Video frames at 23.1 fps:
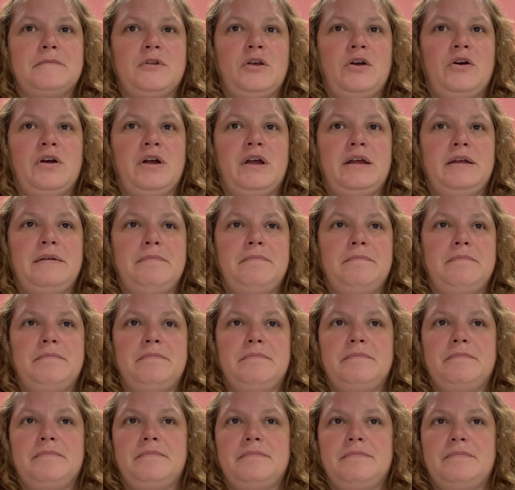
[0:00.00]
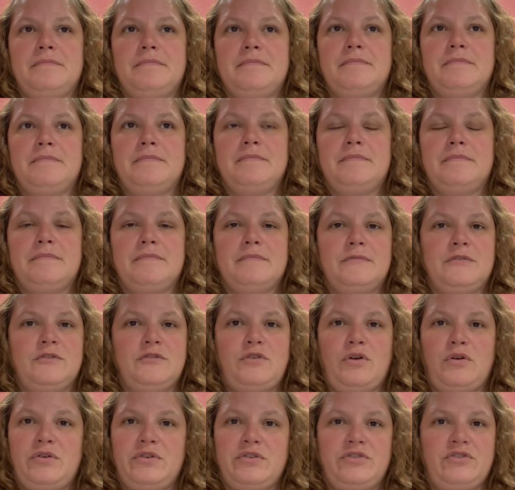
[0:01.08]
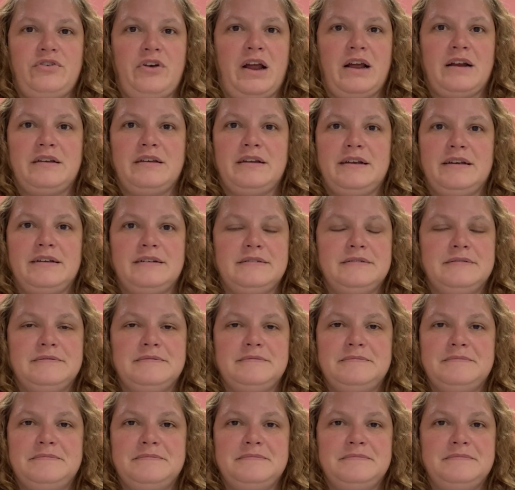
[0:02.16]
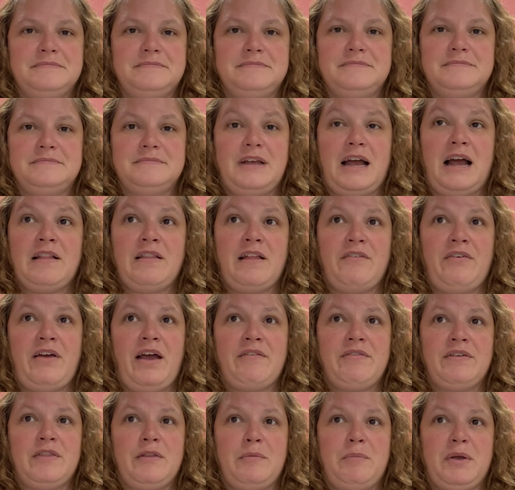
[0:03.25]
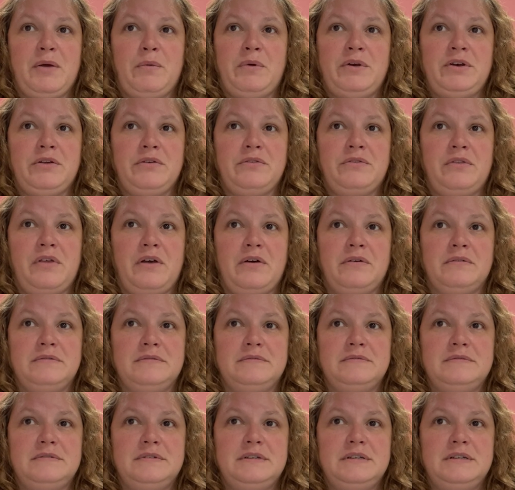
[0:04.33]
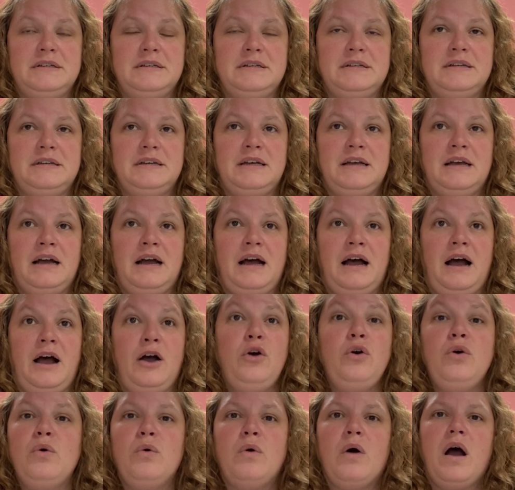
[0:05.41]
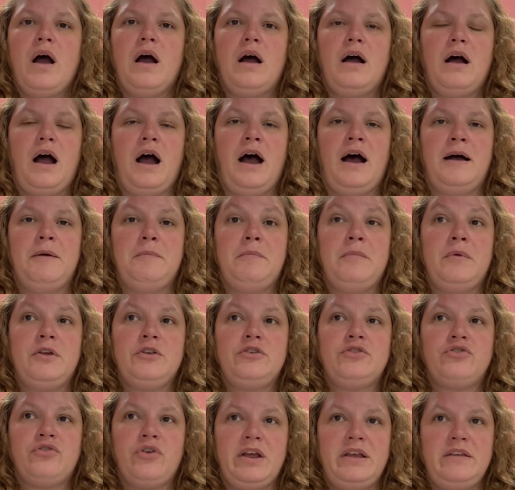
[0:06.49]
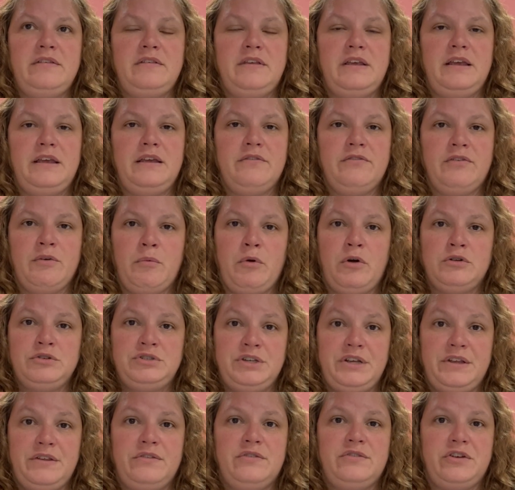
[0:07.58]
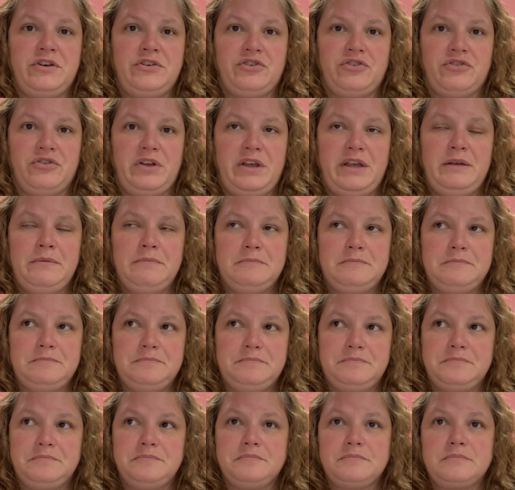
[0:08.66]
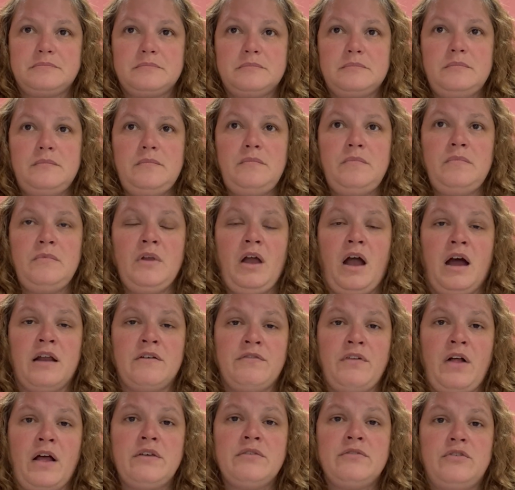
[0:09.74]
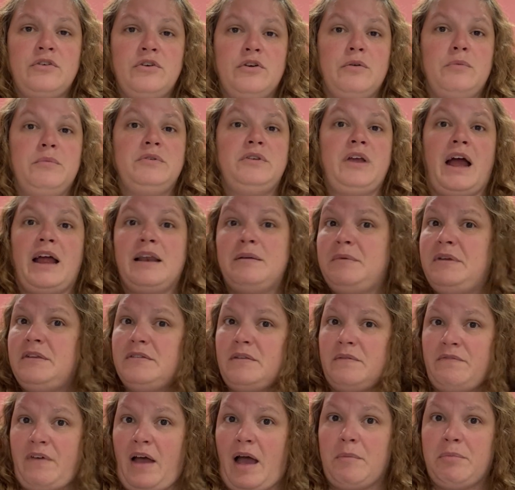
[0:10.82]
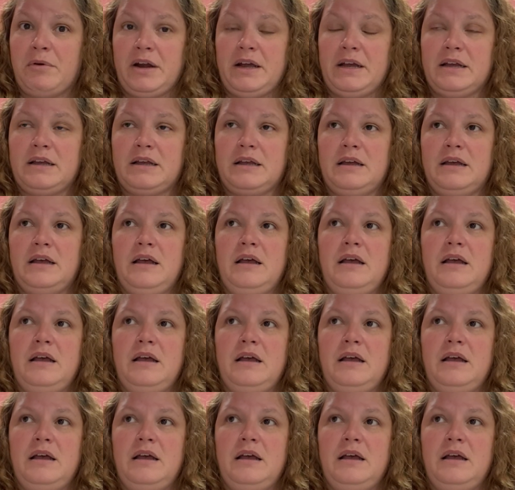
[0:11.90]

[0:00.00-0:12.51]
All right. So distracting. I love having the big windows though. Ooh, Tracy from OG Stitchery on Flosstube dyed me some fabric.